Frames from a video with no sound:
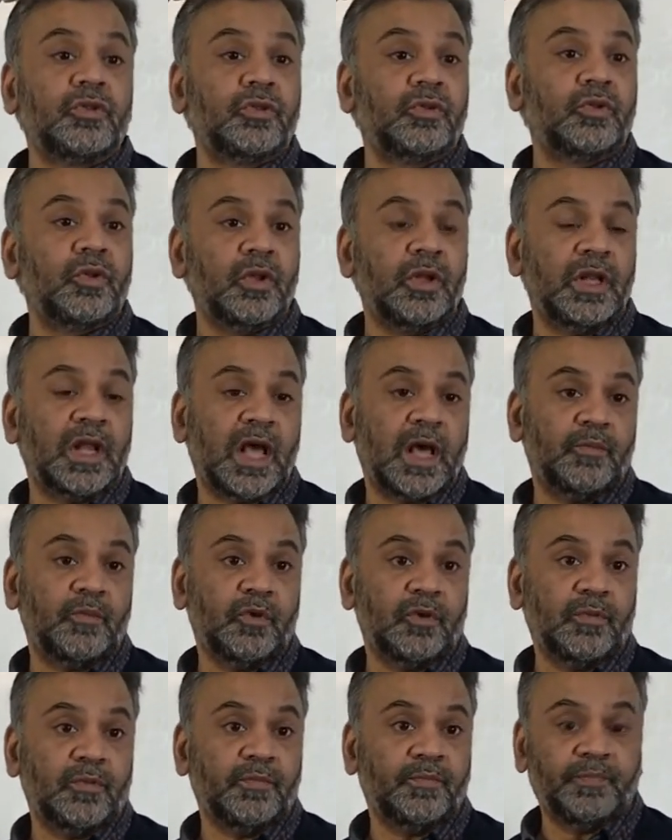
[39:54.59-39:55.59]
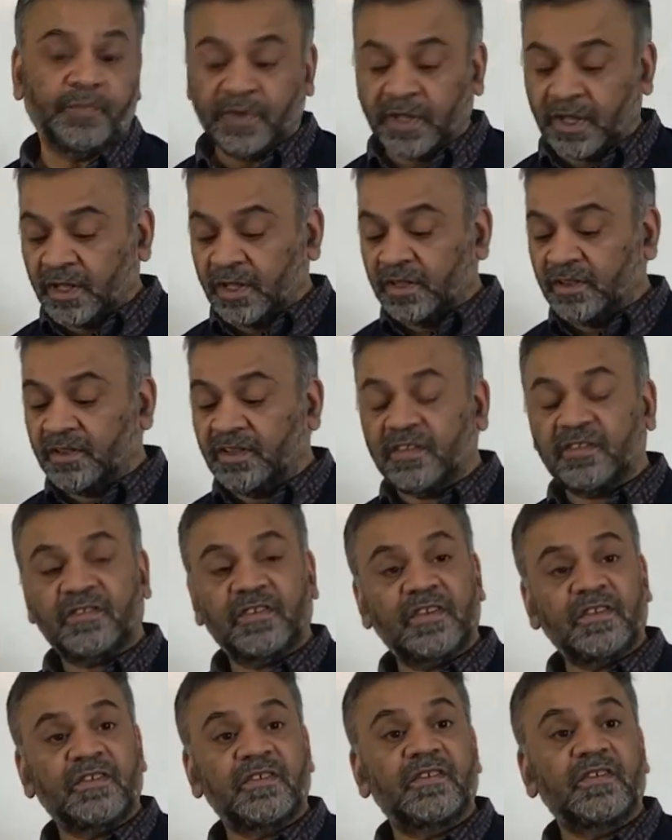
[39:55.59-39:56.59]
tullabun. This
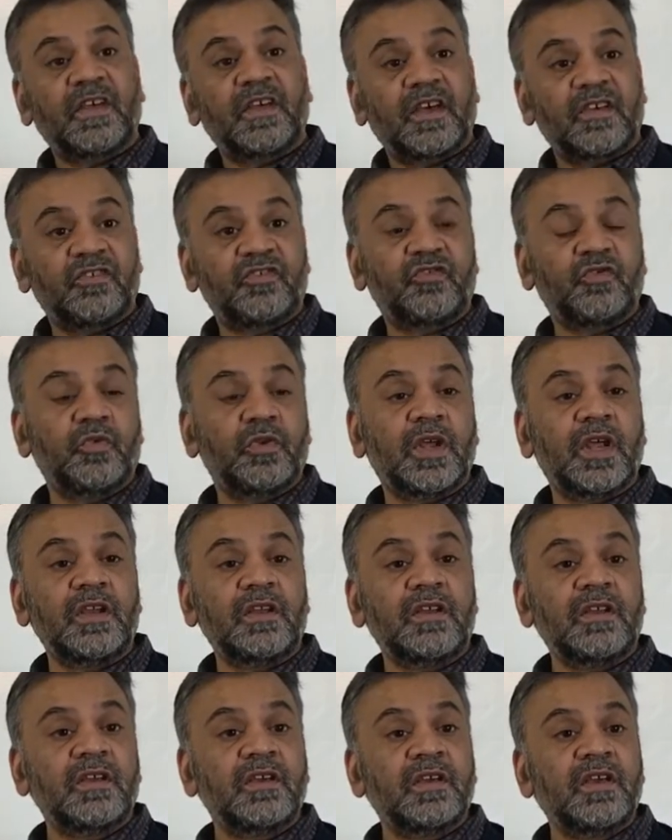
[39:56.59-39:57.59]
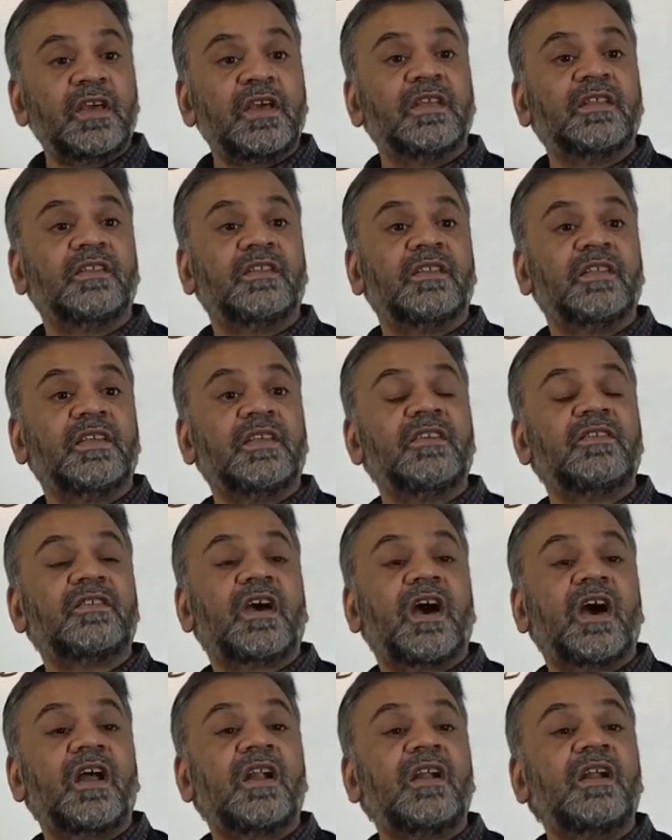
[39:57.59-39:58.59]
is a student, these
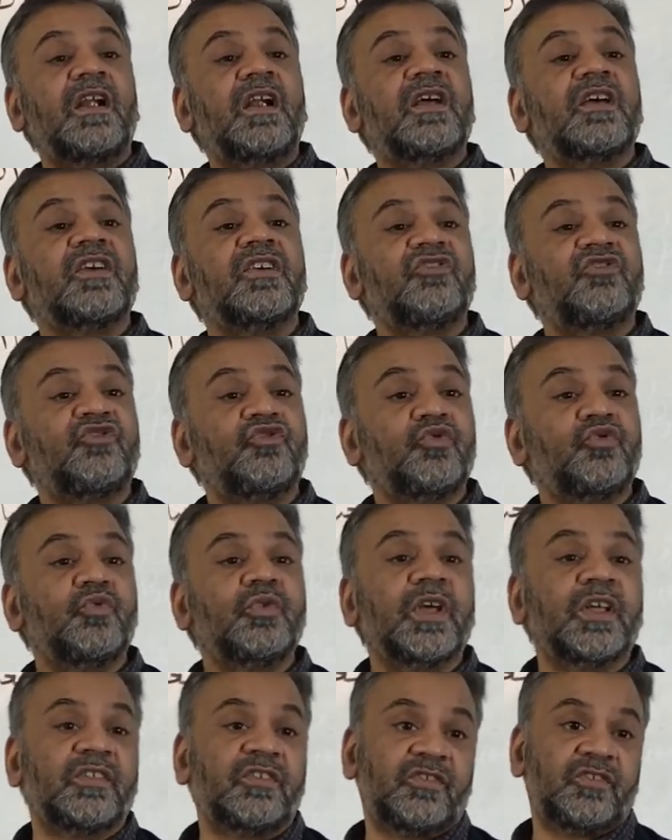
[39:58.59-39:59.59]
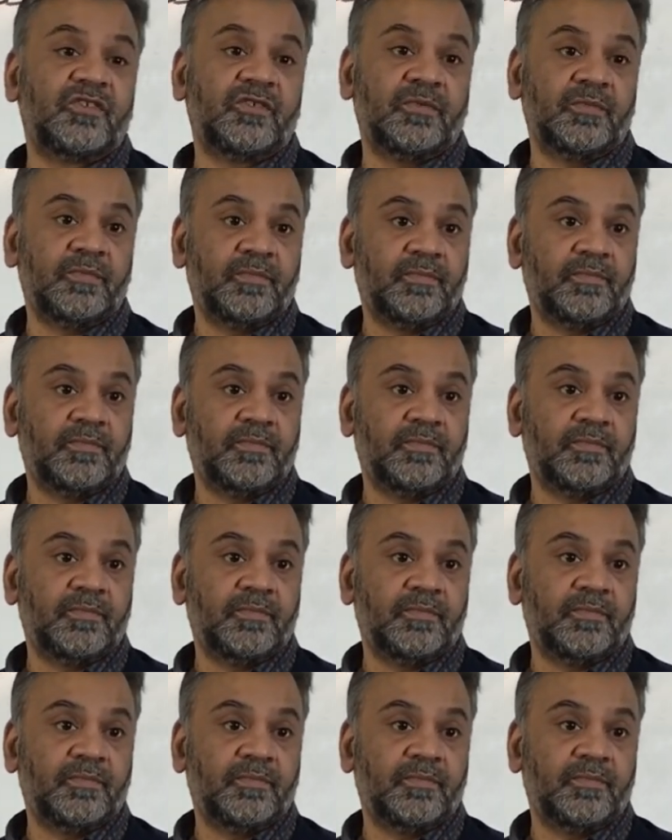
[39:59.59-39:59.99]
are students.